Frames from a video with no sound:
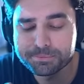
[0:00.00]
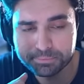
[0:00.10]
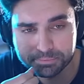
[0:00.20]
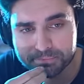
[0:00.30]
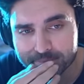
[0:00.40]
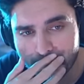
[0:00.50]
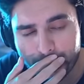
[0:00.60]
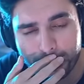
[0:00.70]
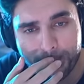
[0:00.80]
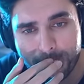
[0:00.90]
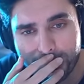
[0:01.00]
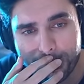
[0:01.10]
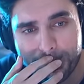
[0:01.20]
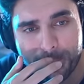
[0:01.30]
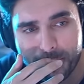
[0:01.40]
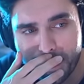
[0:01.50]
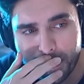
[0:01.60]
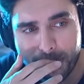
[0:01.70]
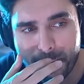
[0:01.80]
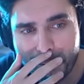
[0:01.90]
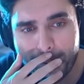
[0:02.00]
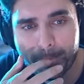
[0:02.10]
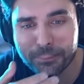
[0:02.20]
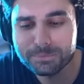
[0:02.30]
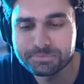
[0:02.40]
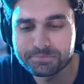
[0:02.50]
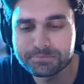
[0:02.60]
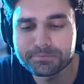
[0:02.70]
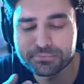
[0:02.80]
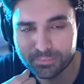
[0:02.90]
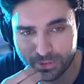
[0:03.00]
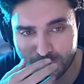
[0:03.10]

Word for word: They are pretty pissed off for those that, you know, still want to play MW3.